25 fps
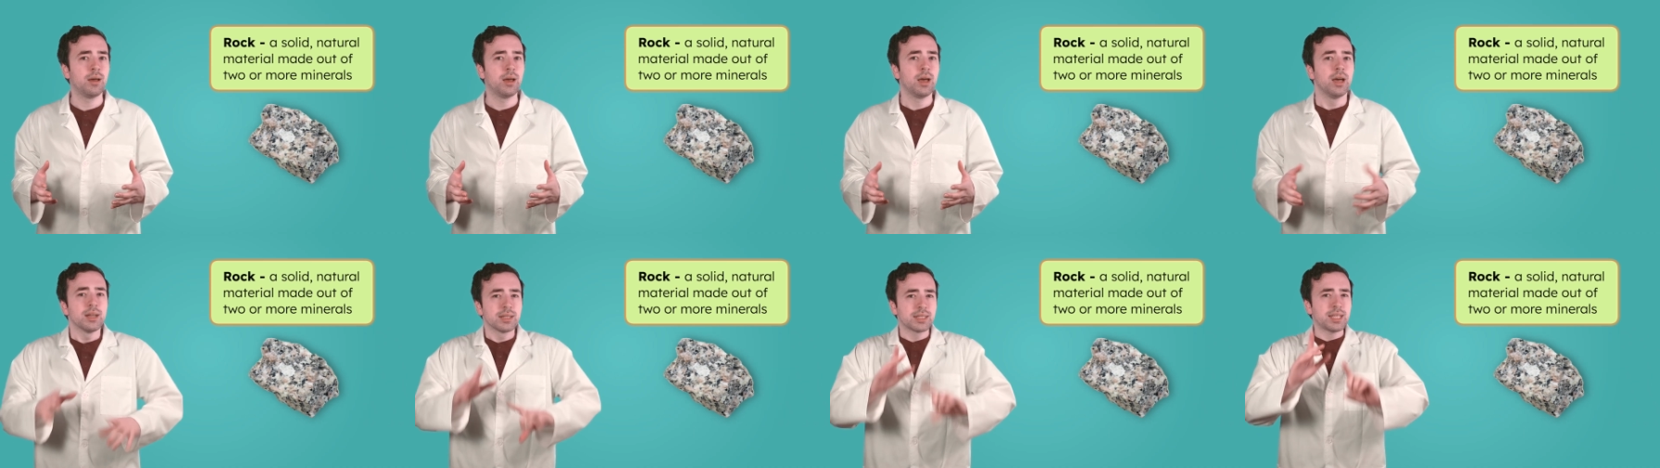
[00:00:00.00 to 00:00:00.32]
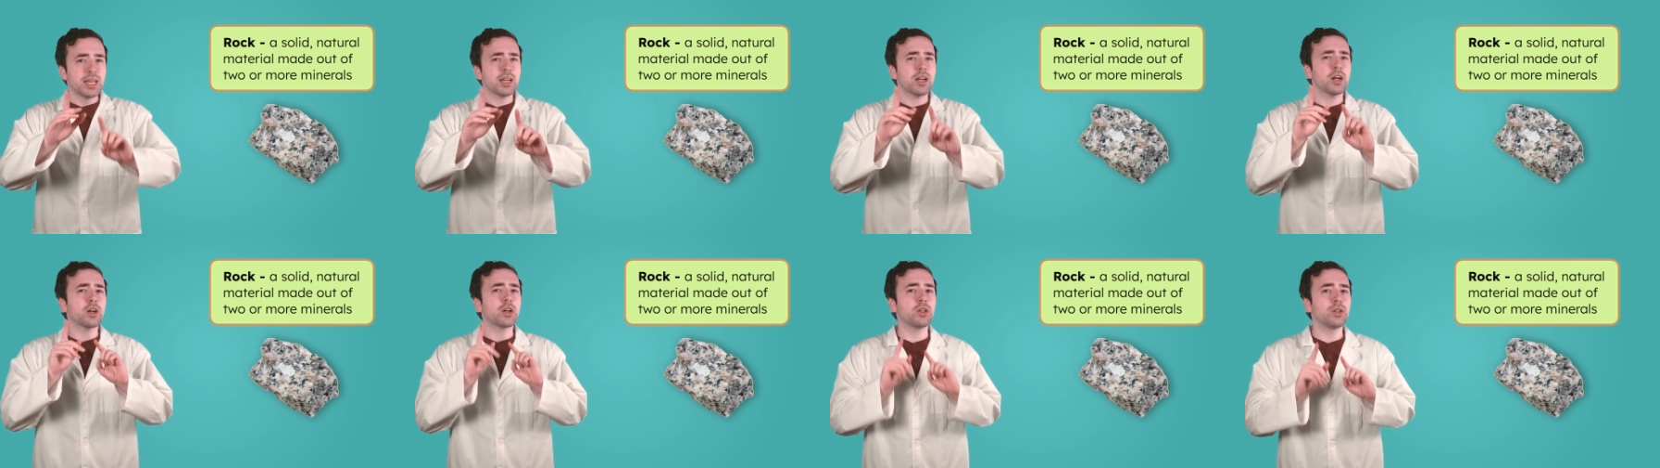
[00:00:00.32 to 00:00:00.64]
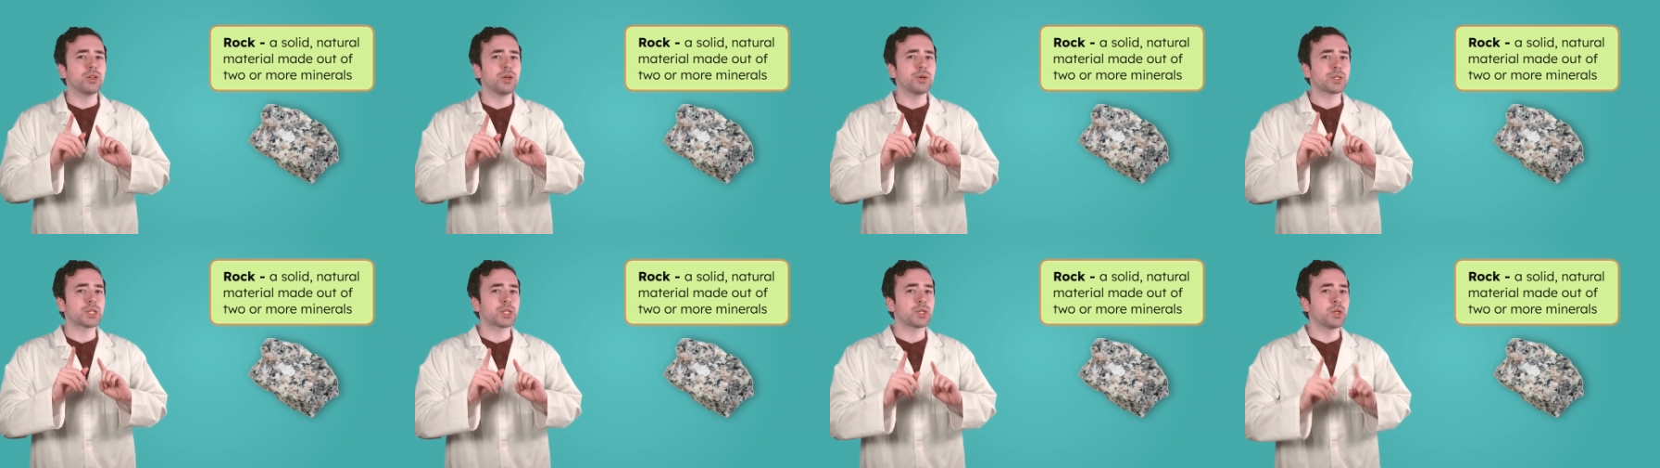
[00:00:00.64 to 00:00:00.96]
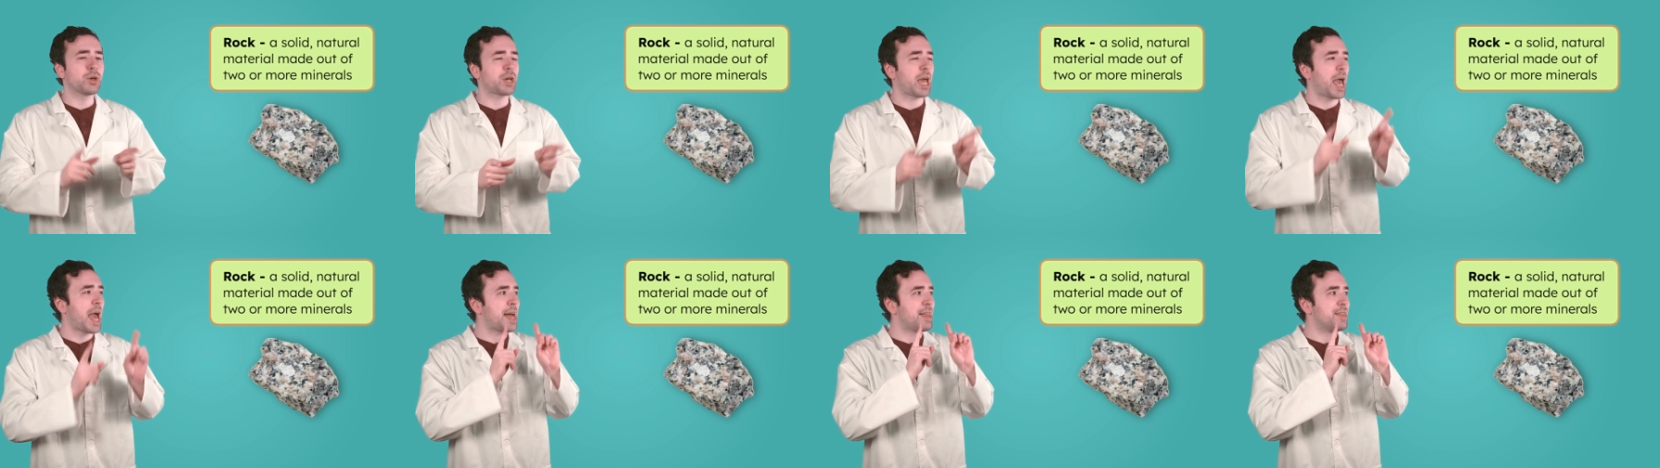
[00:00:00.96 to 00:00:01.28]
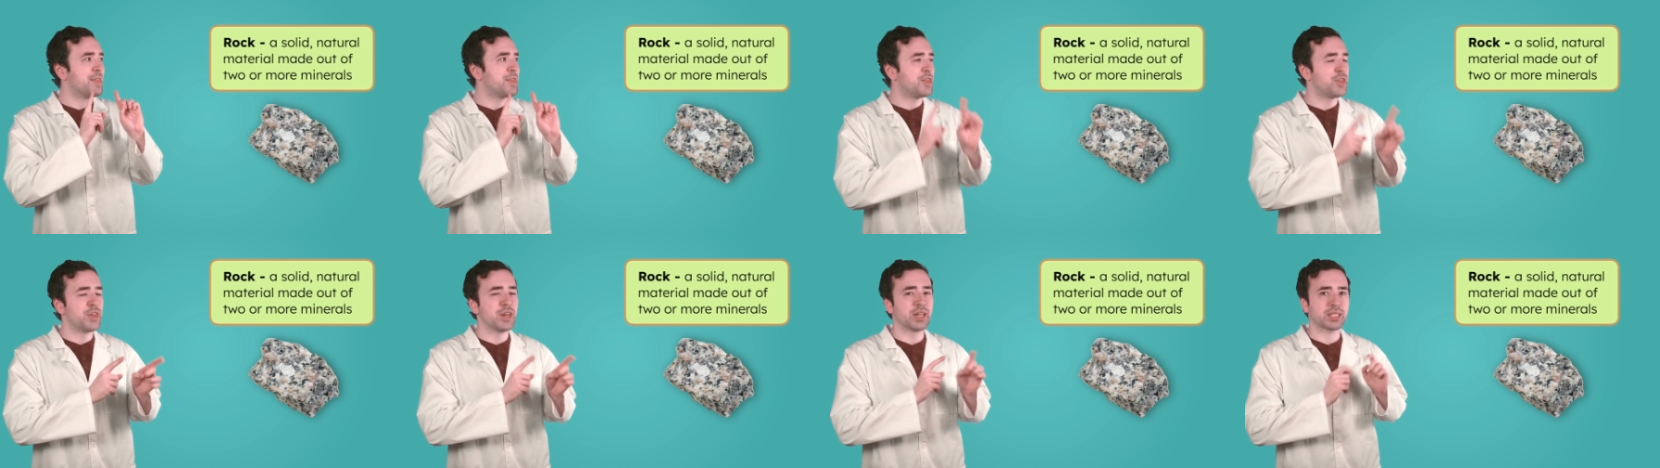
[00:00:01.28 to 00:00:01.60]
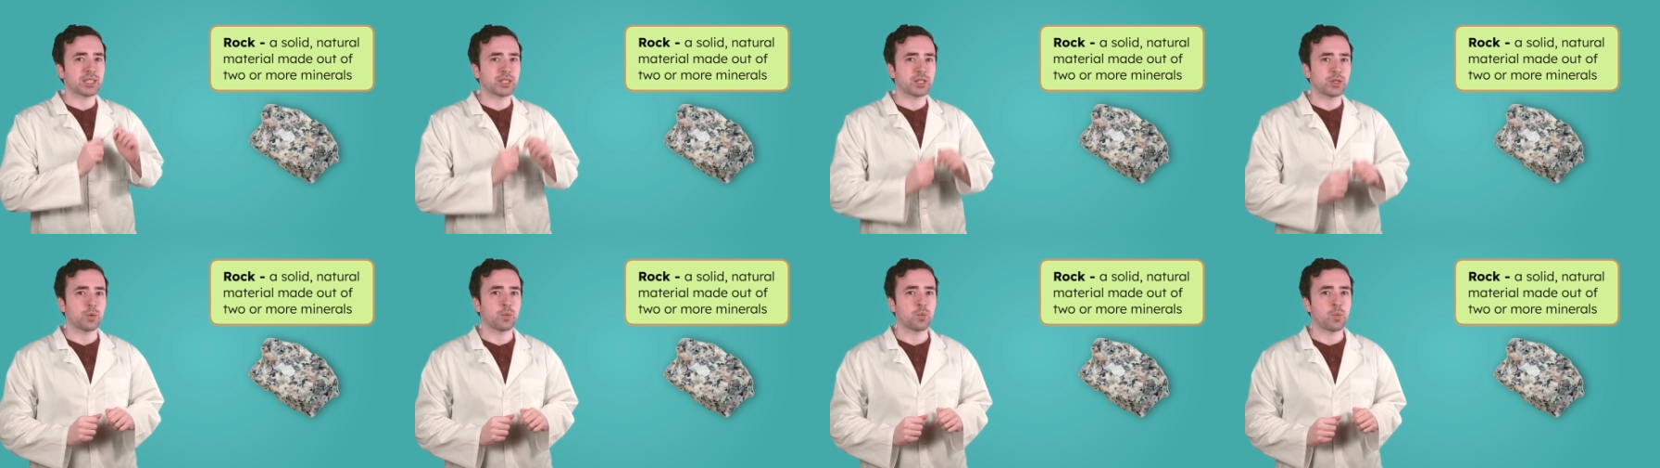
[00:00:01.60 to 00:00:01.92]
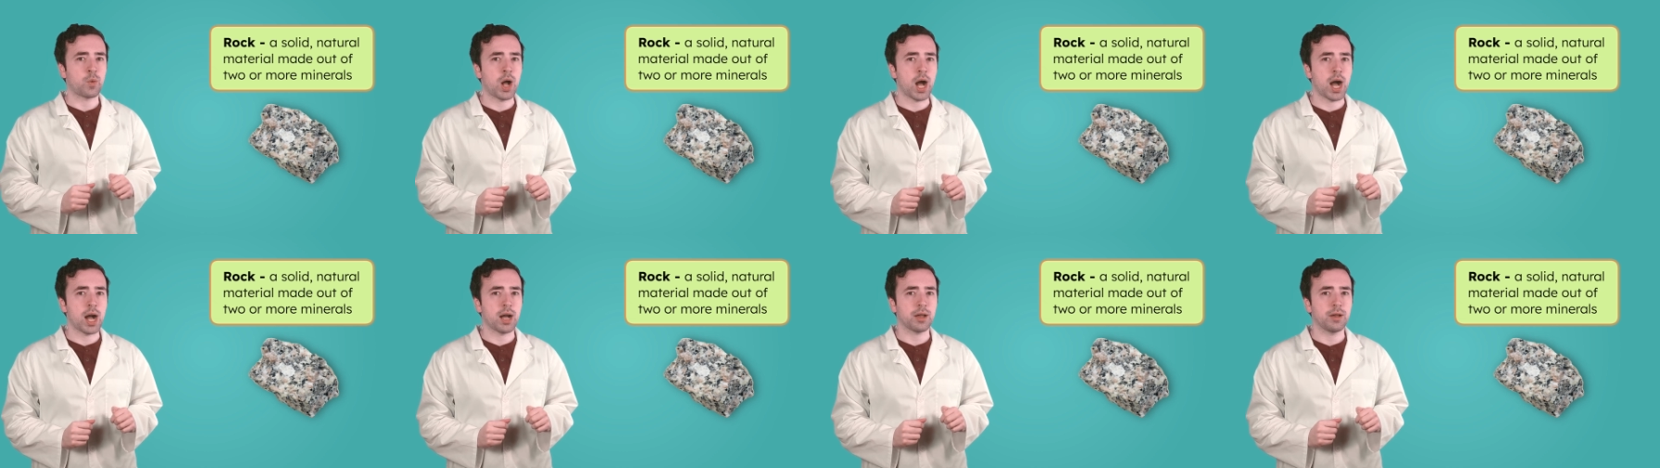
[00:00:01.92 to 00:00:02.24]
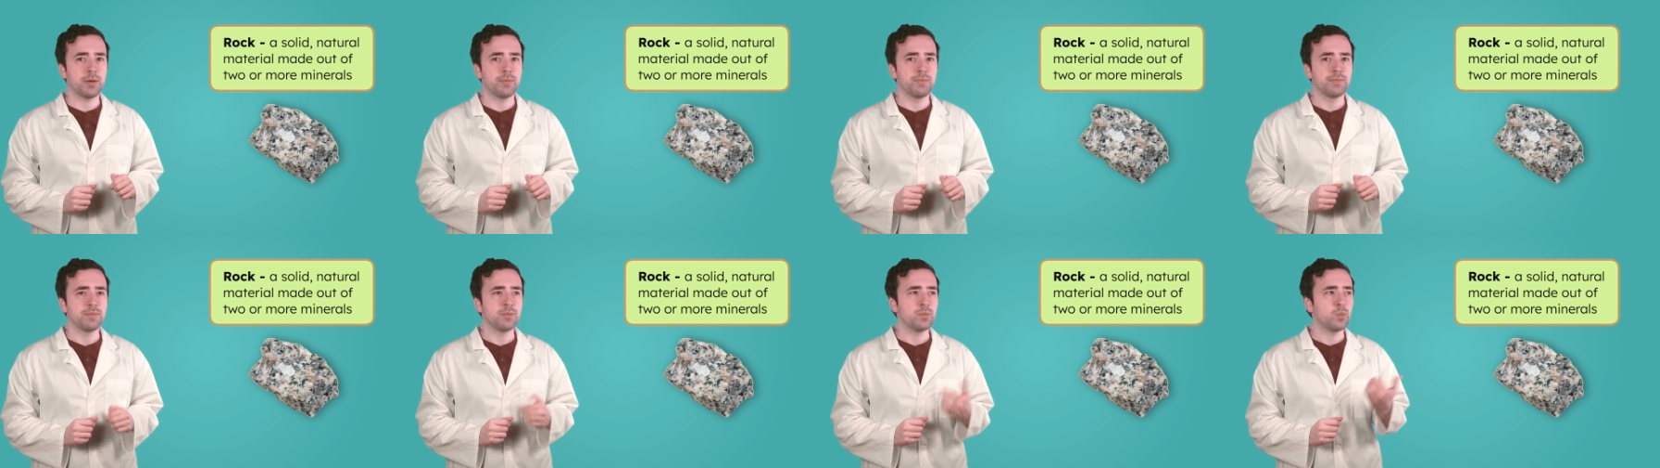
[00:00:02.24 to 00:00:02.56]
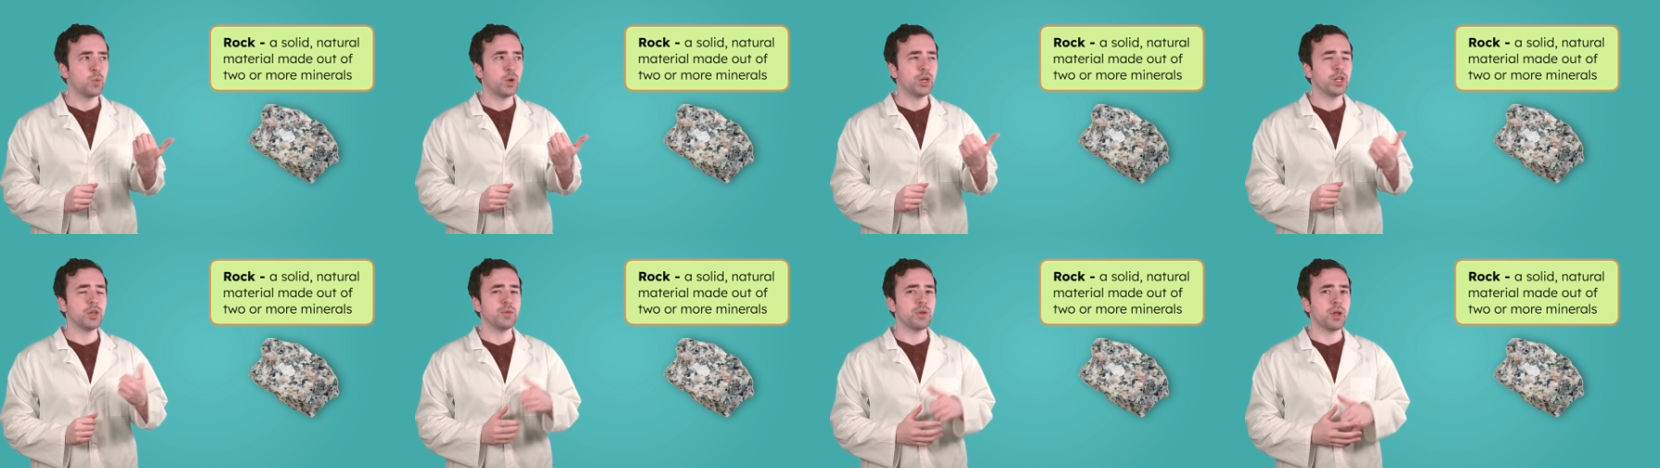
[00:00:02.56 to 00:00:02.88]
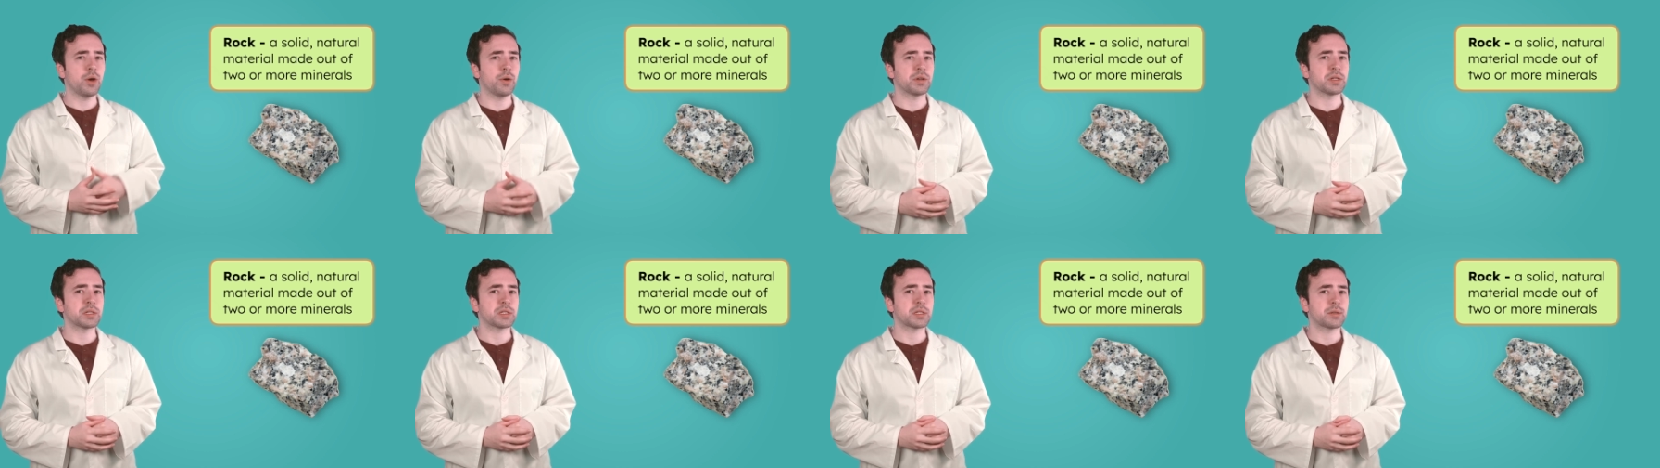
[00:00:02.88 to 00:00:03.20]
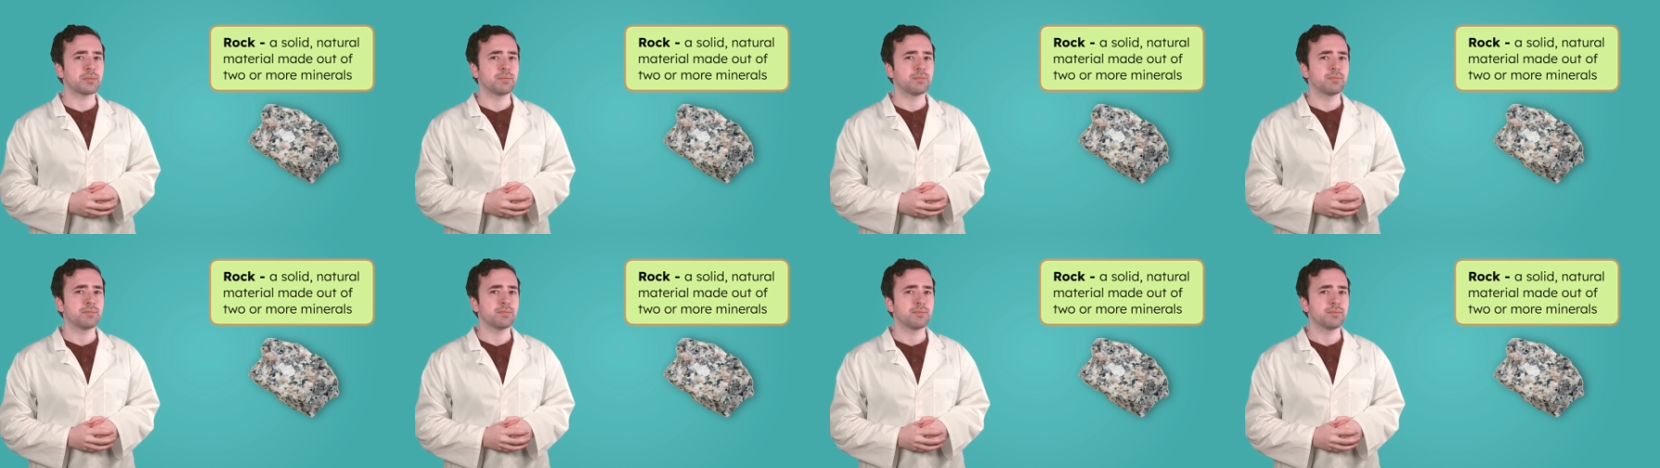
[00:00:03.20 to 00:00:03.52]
Take a close look at this rock. What do you notice?